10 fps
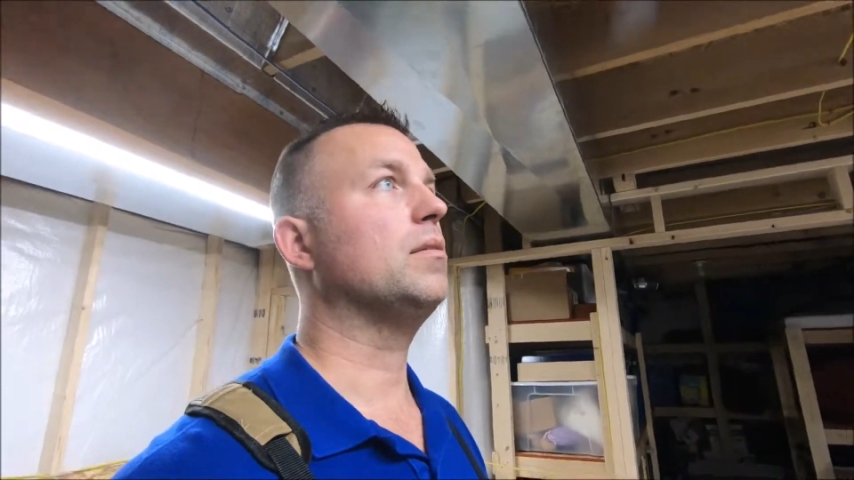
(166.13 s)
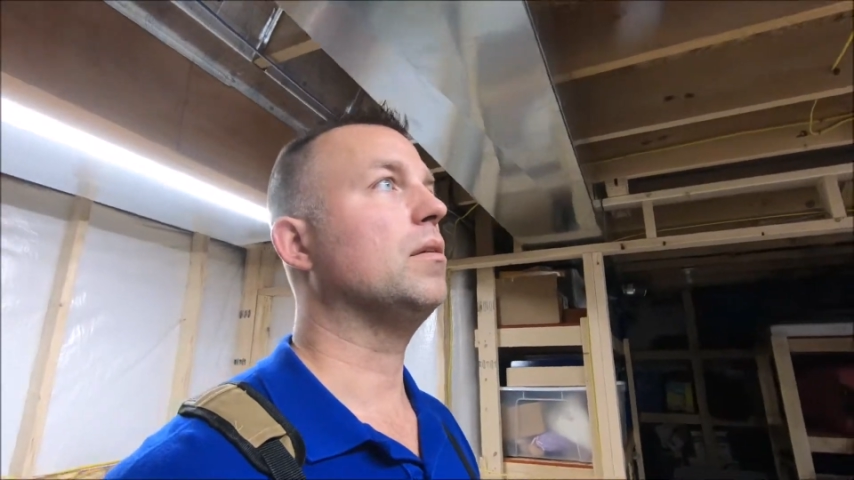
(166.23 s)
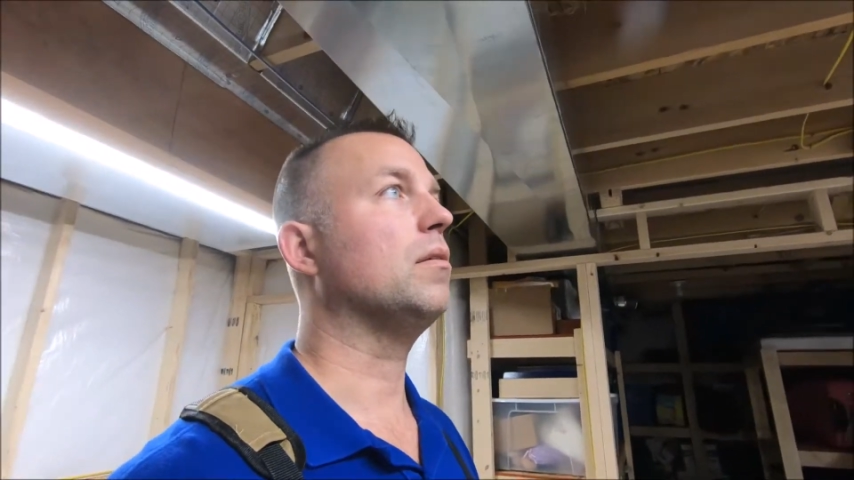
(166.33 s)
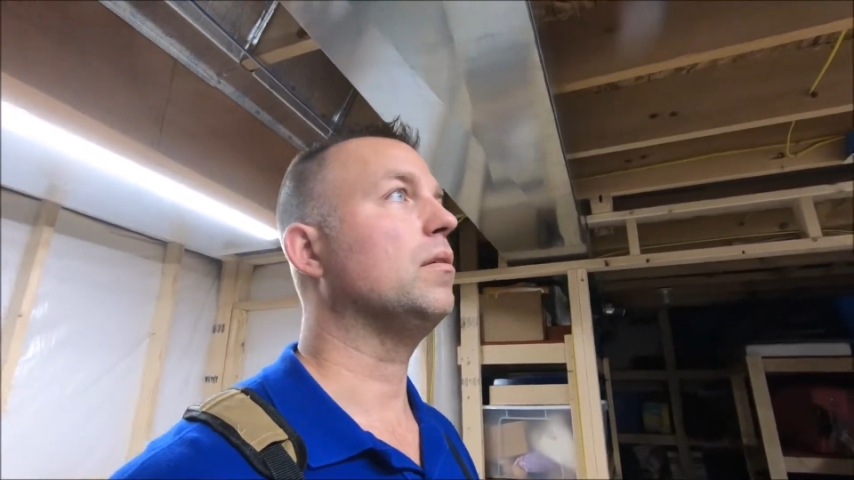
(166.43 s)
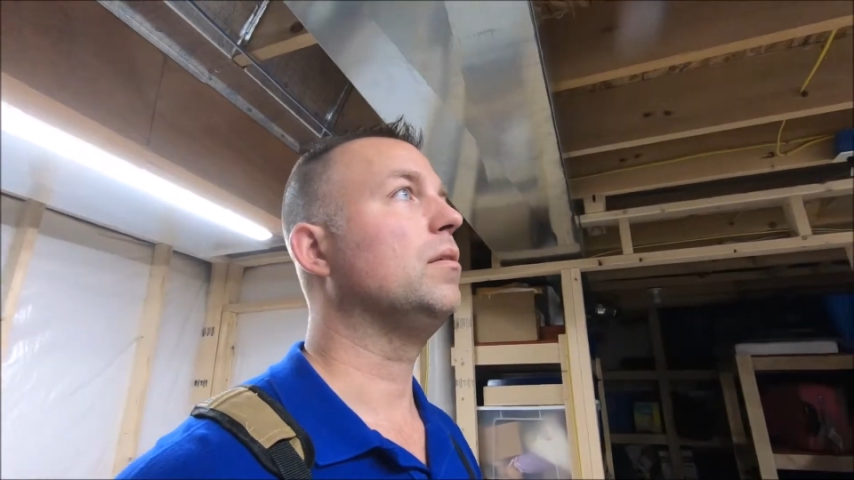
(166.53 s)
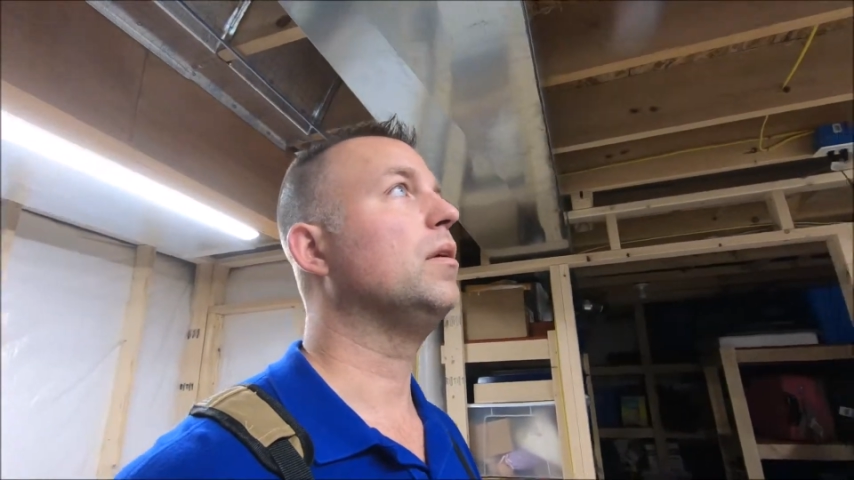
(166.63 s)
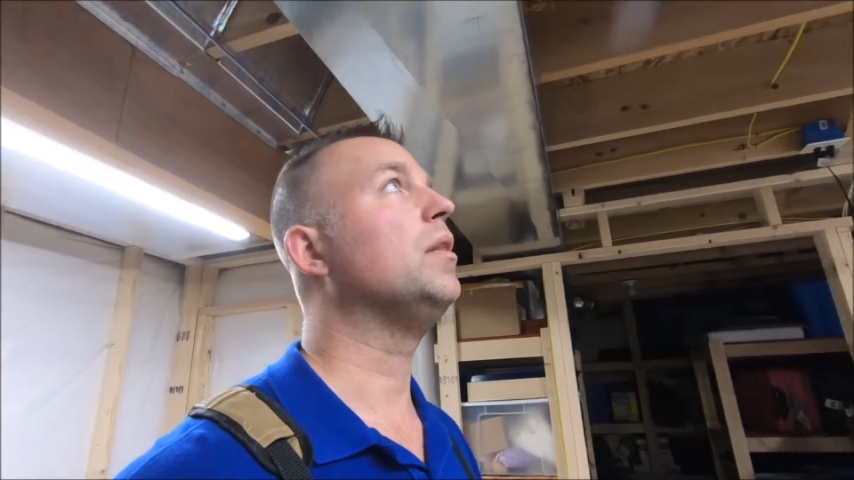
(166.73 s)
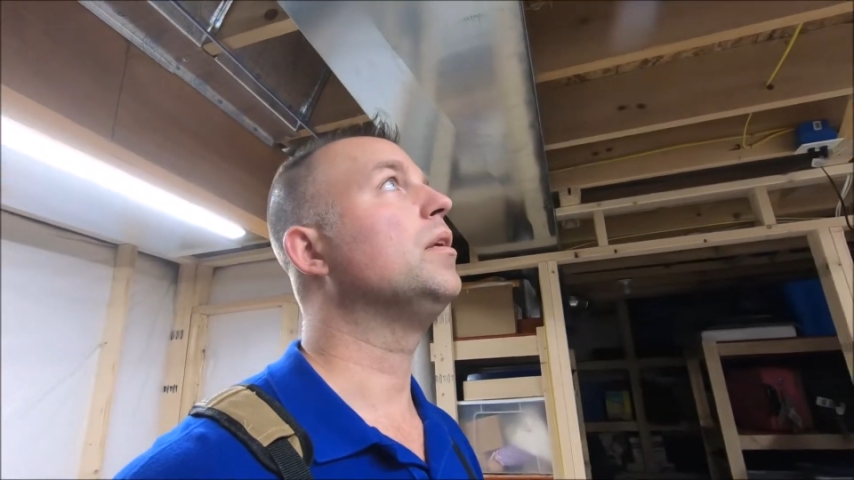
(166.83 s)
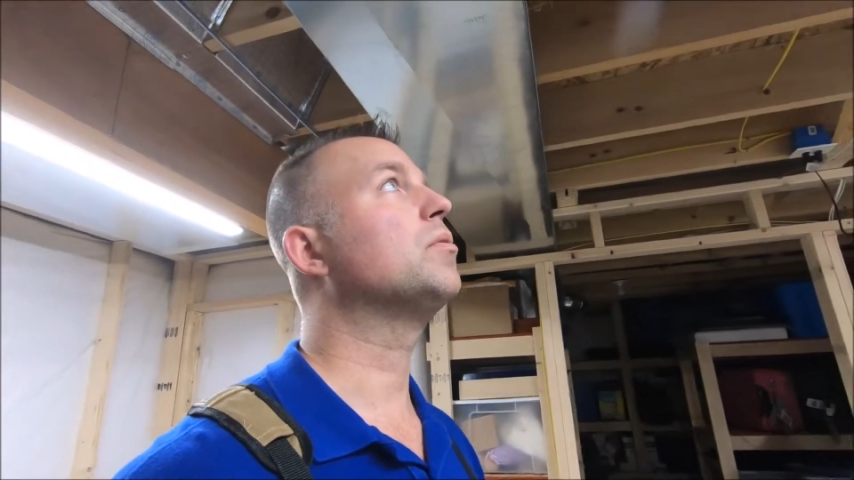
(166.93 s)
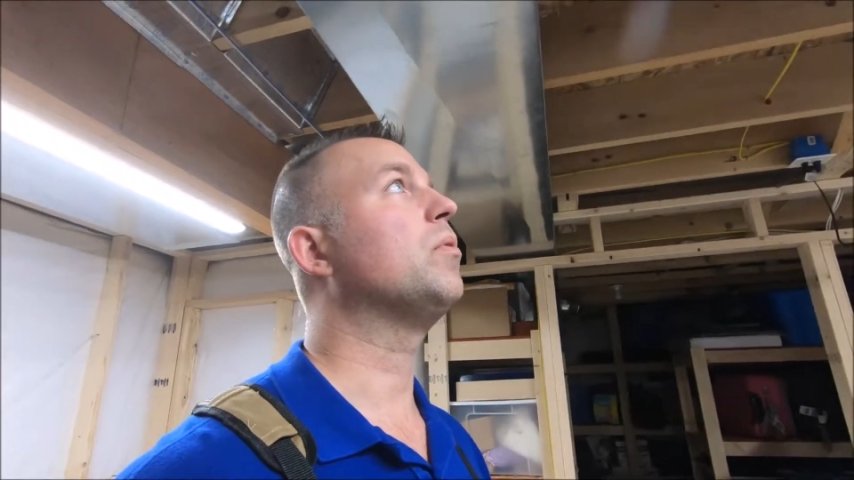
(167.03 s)
So,
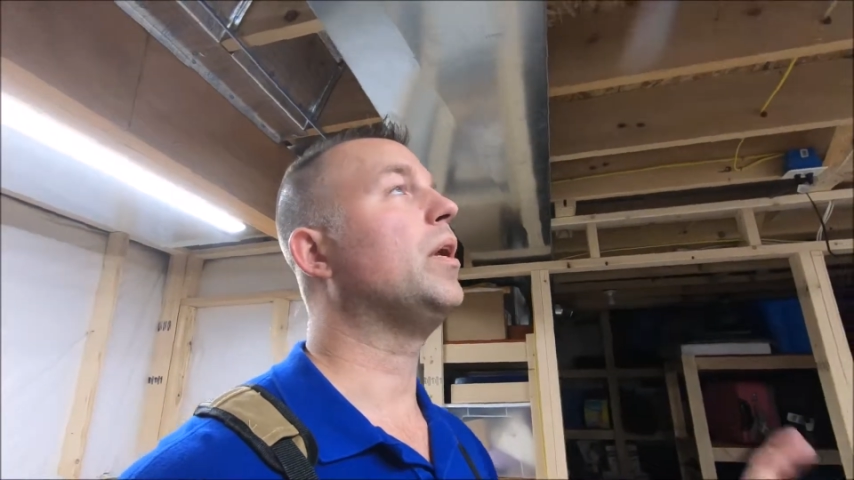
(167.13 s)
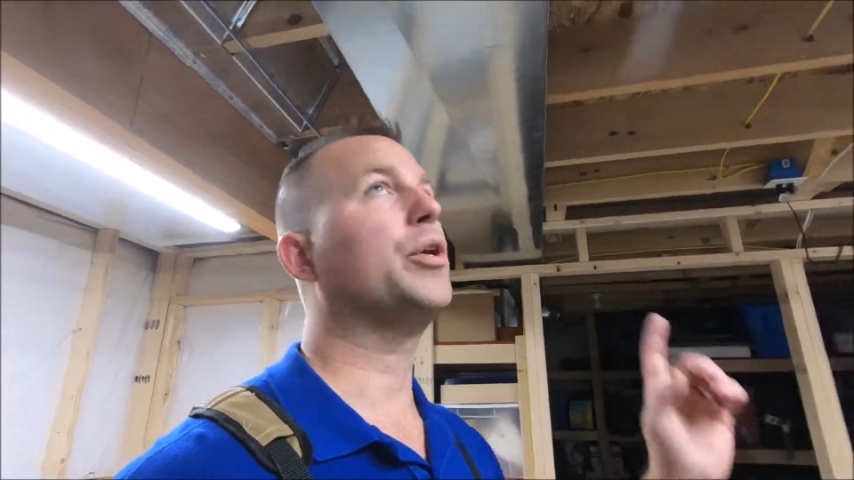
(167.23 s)
and this one